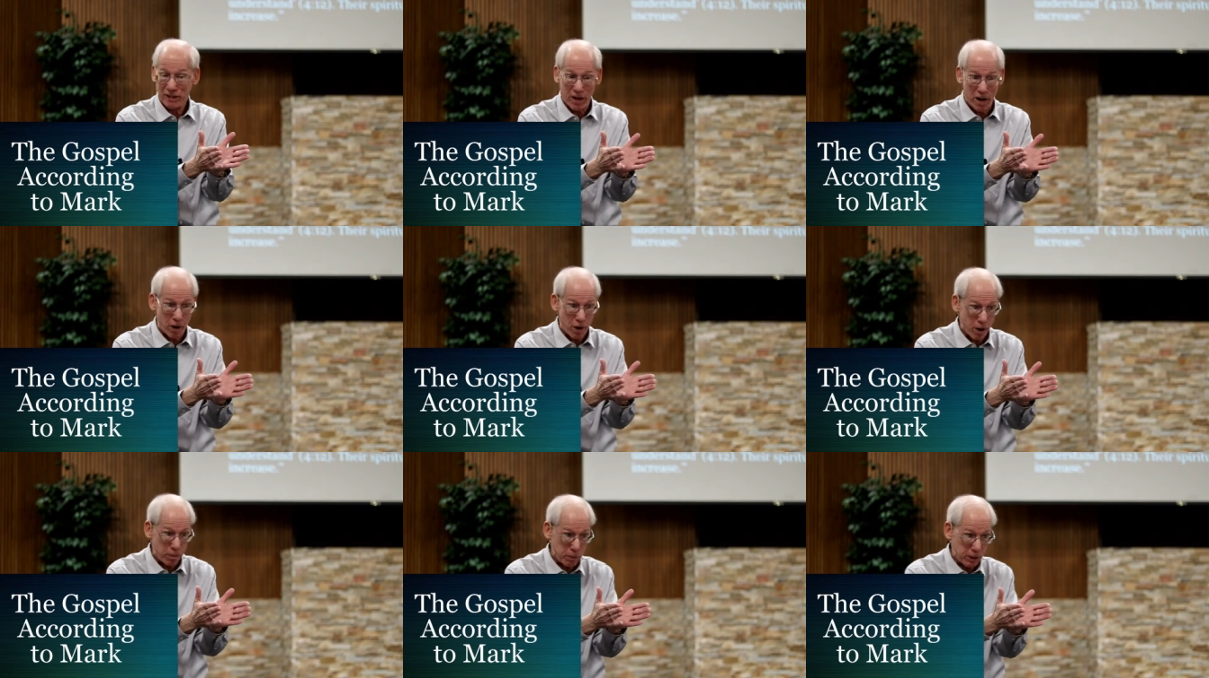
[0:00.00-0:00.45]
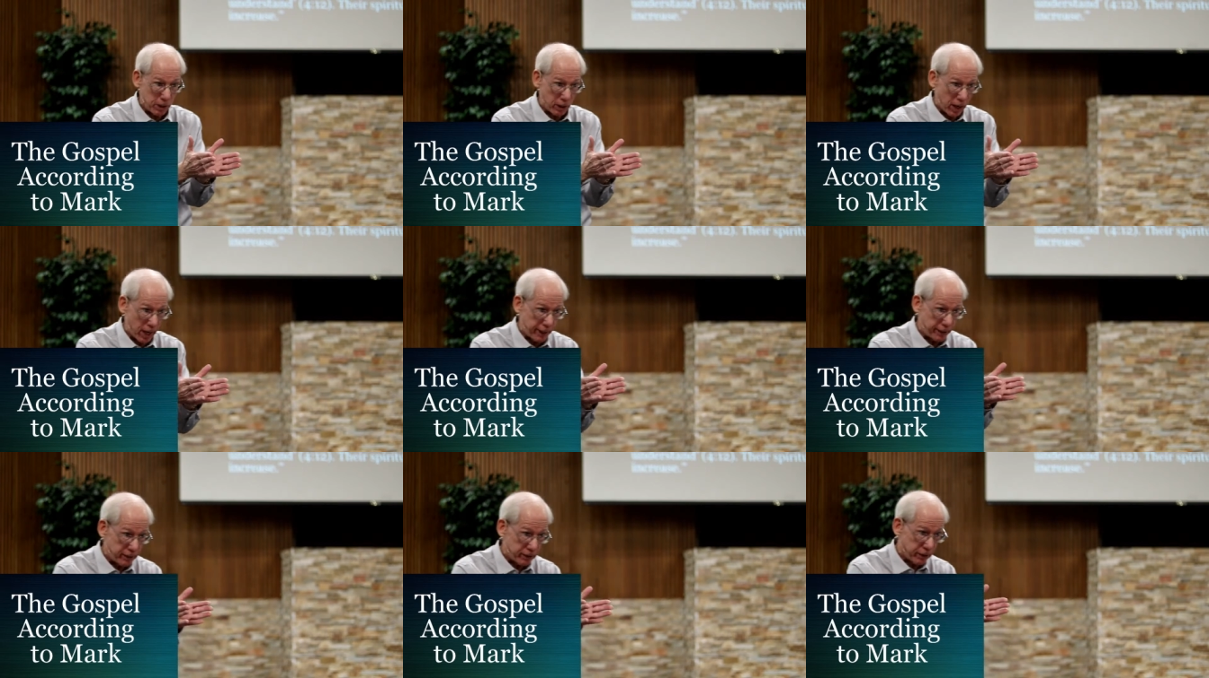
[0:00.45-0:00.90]
Now I'm
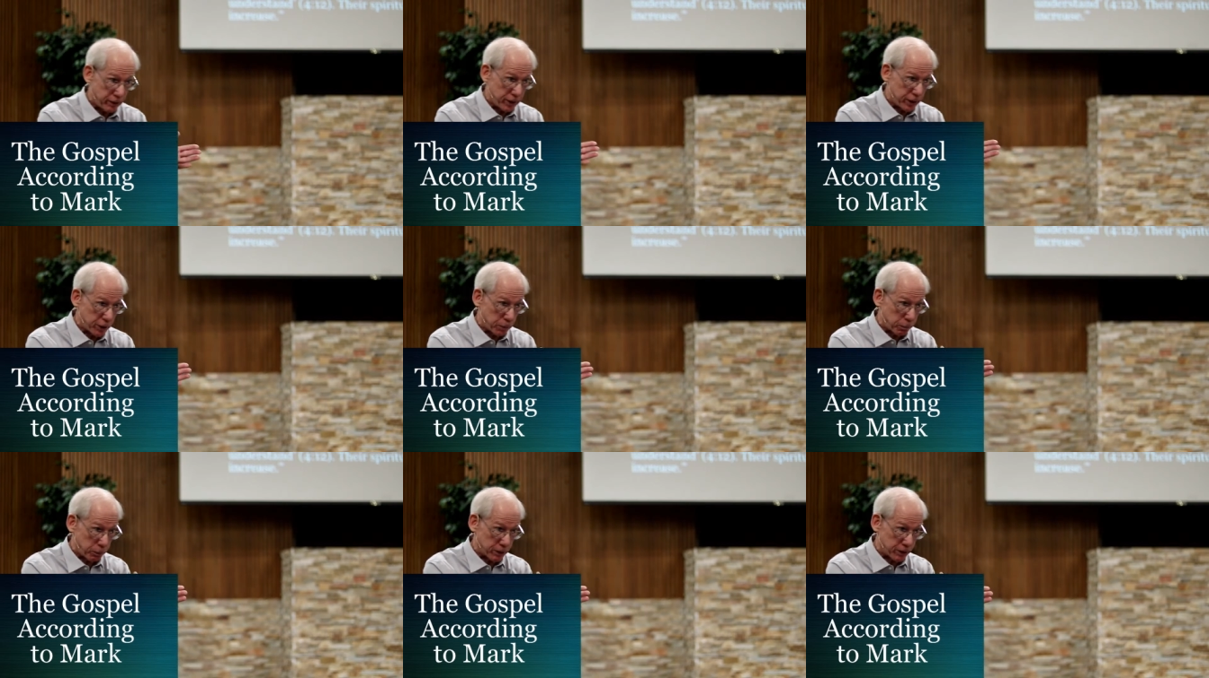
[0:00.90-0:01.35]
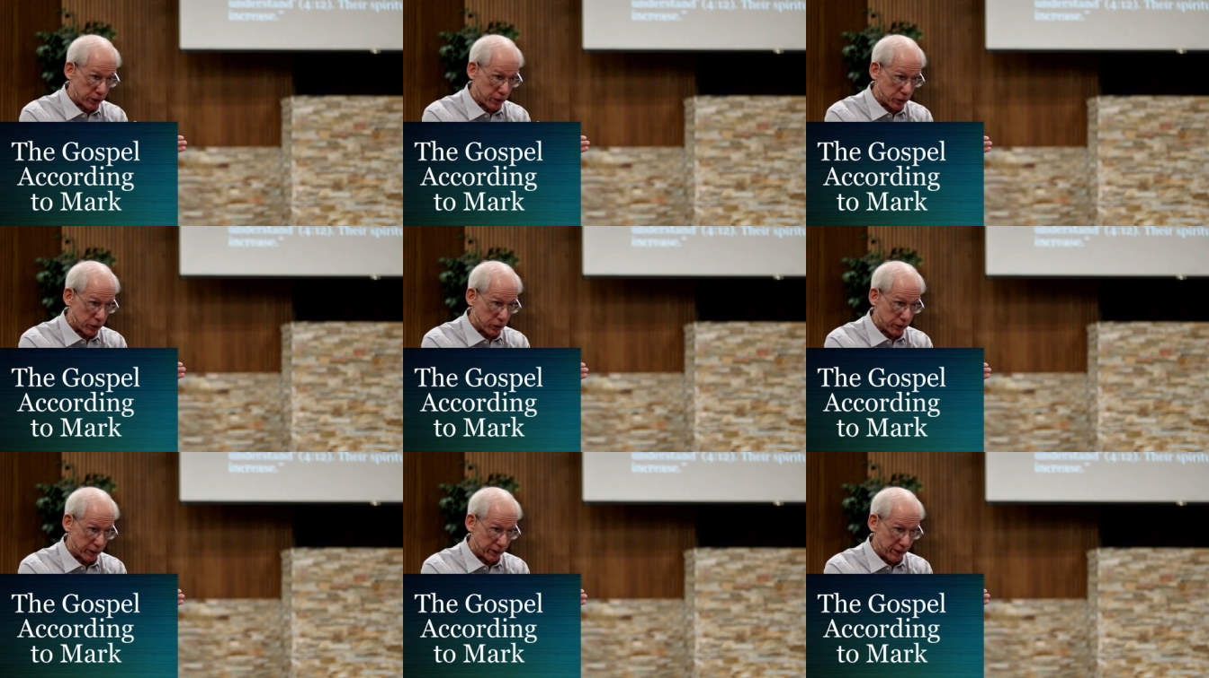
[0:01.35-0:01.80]
enlightened to this
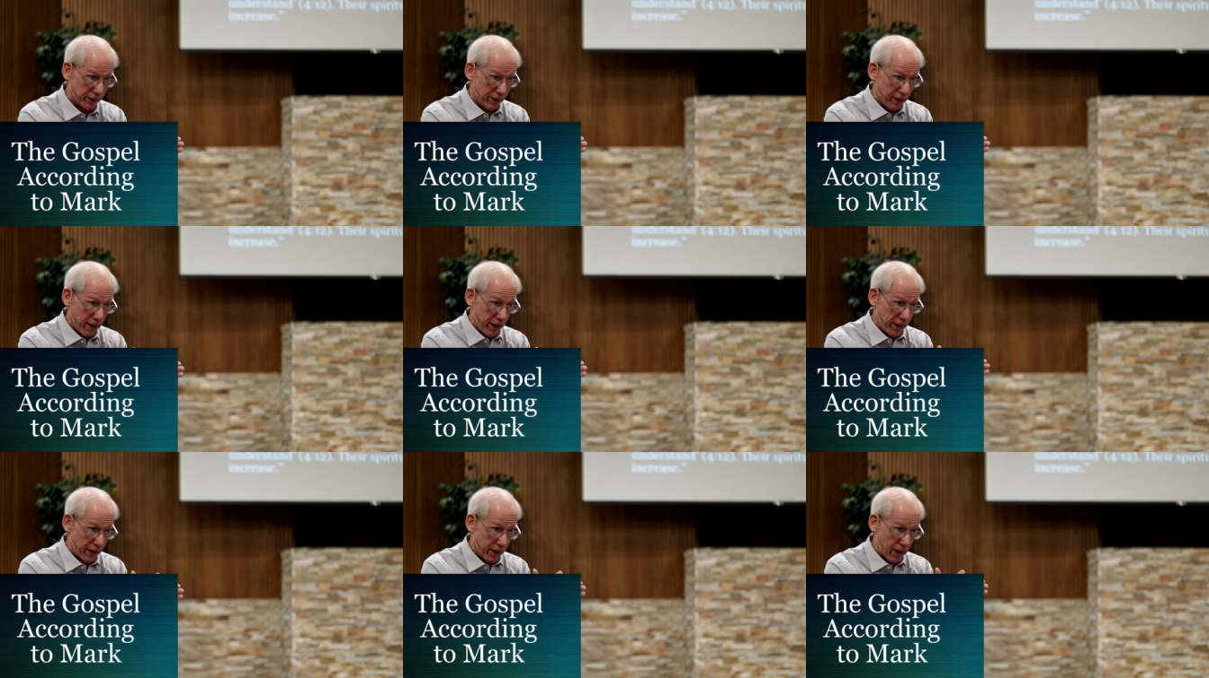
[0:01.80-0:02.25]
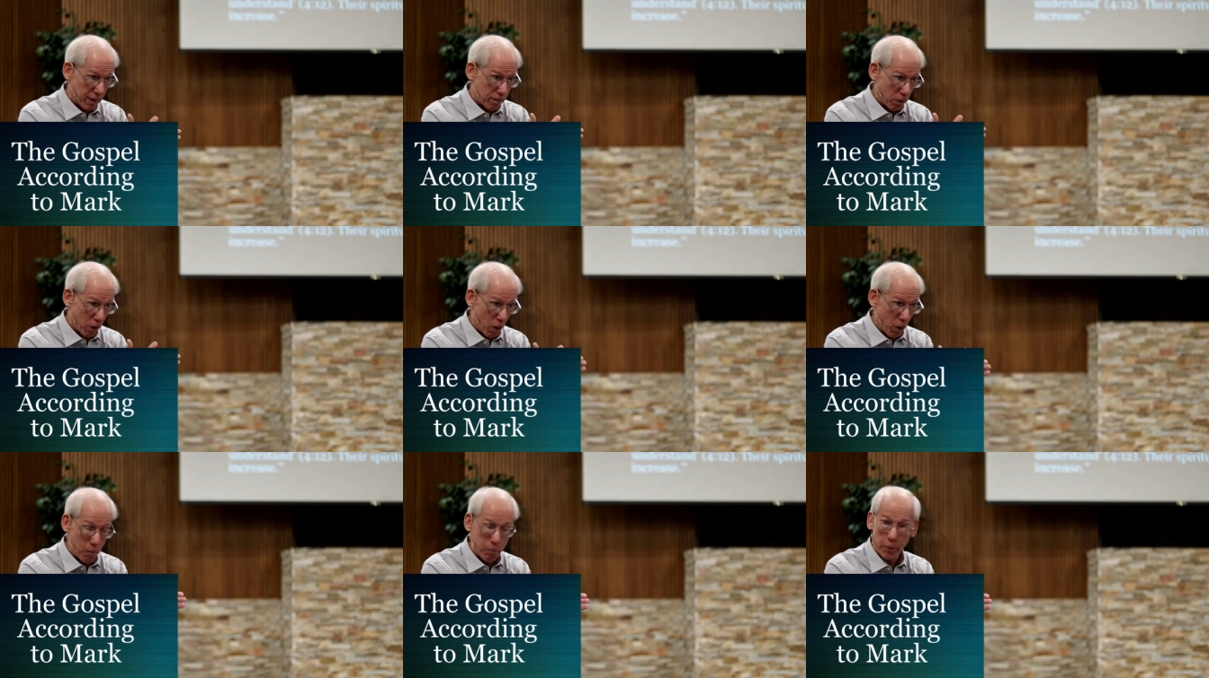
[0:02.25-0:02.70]
position and
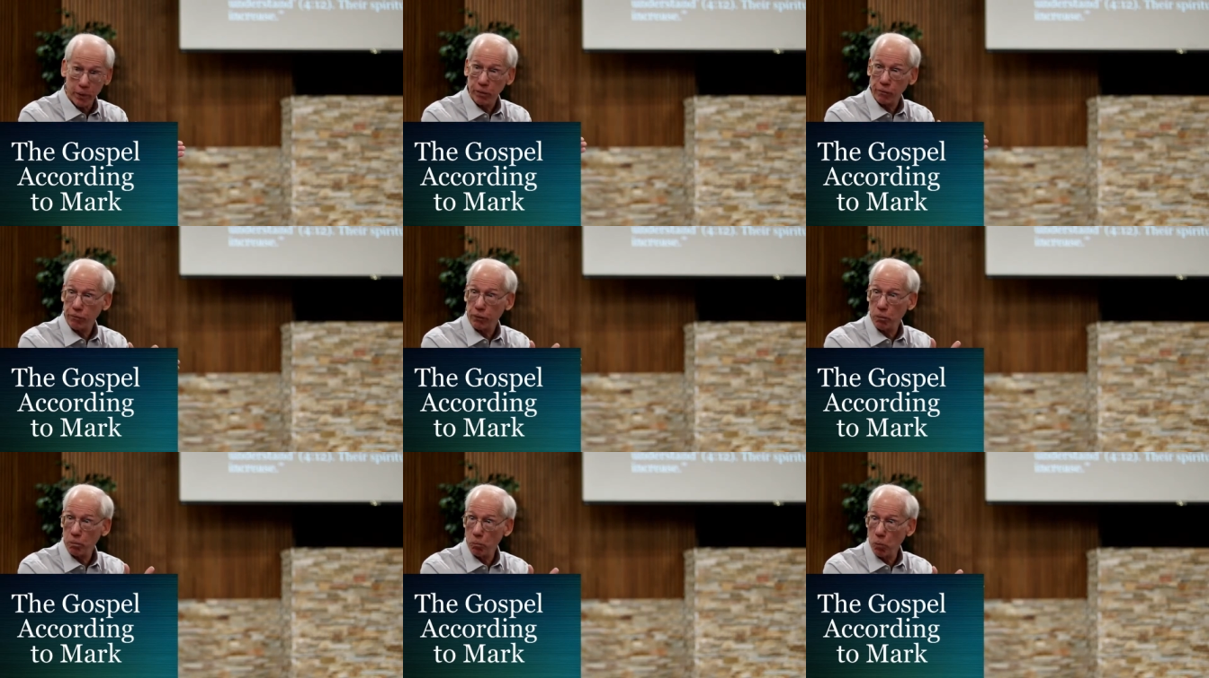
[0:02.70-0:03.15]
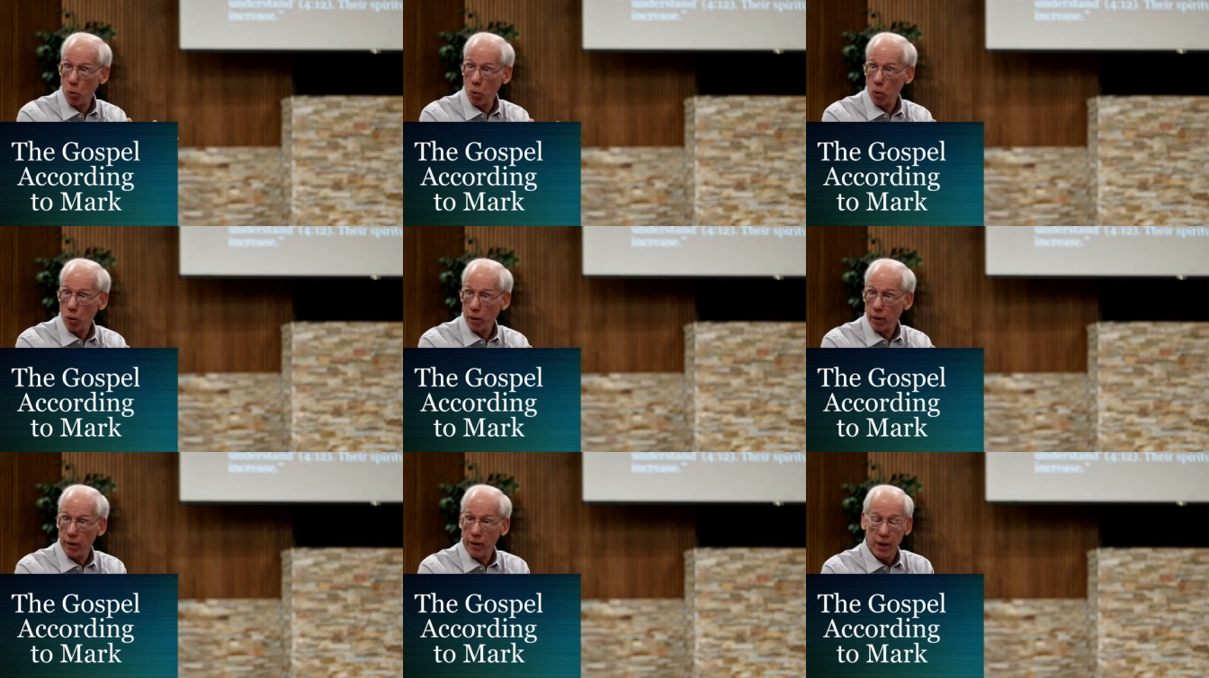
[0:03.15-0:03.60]
I'm open for
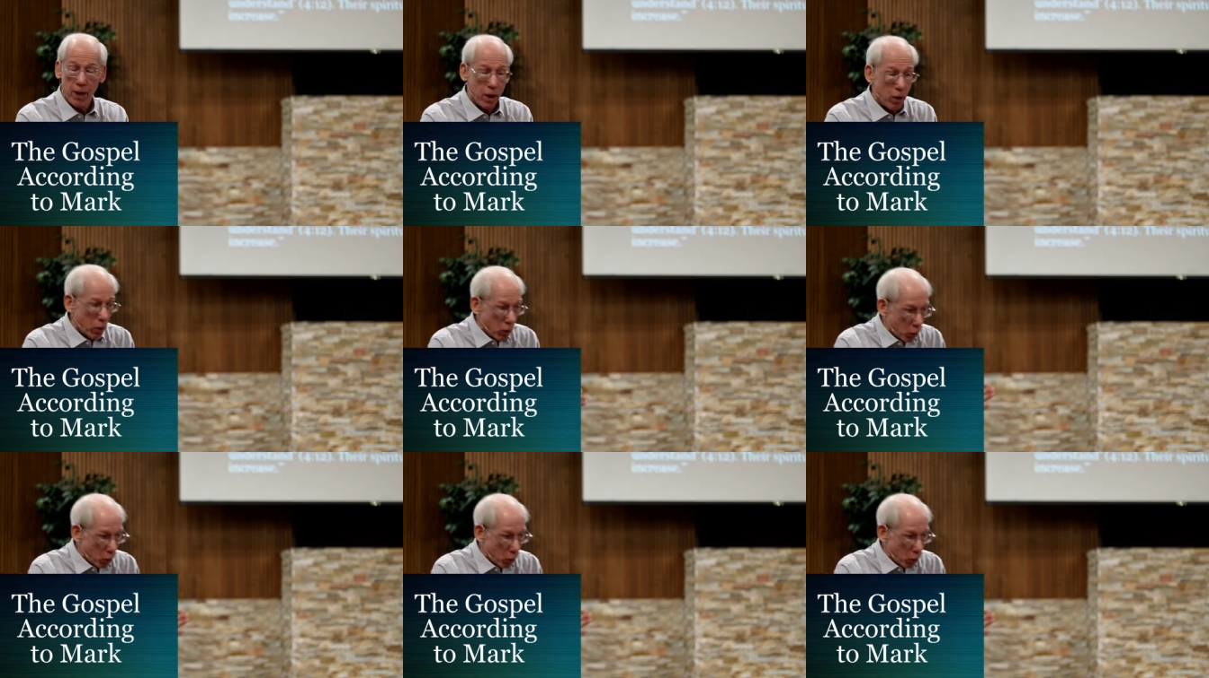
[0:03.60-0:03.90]
more.